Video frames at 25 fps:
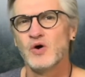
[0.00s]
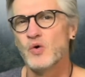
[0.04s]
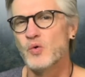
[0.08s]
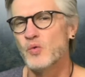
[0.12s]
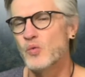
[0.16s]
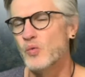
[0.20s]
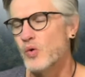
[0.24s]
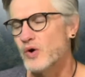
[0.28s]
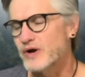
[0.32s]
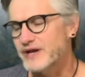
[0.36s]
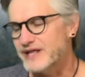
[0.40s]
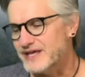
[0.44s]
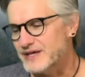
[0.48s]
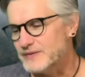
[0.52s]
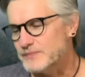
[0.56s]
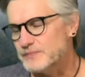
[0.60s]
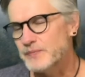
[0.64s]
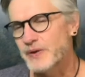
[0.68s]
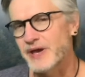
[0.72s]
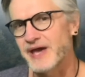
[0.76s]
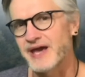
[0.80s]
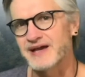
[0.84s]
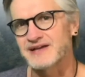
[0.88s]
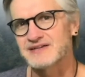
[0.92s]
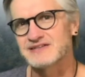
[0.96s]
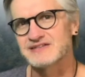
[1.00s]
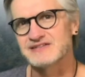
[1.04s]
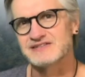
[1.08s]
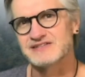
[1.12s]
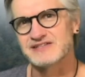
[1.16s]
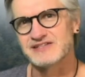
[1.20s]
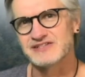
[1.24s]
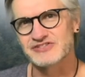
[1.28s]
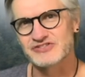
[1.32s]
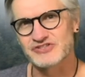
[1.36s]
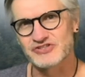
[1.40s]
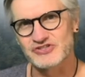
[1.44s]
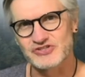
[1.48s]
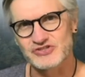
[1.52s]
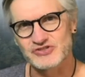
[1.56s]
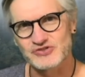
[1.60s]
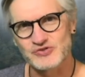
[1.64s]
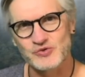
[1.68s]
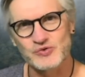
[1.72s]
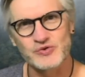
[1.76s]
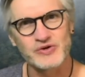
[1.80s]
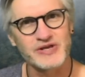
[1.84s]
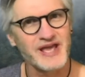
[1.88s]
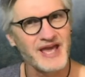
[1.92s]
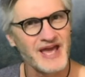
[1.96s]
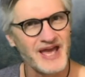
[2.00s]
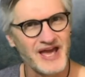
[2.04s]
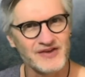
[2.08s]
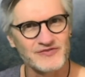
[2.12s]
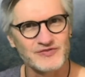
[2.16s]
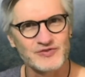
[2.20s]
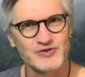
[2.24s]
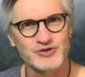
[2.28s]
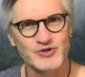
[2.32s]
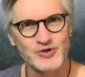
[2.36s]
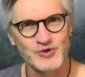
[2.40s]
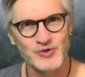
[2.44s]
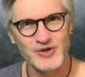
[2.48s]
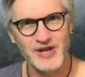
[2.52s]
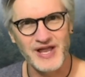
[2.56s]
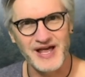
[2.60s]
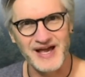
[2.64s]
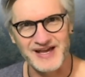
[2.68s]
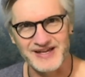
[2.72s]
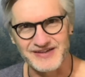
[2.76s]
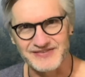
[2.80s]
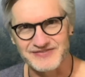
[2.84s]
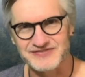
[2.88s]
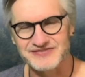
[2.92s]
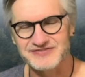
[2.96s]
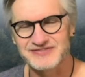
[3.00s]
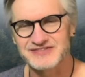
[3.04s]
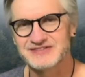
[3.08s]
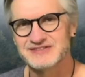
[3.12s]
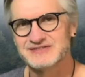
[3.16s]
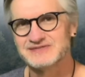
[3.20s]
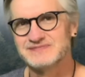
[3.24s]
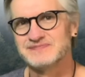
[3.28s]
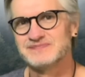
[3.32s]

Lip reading: What impact does the story have on your life?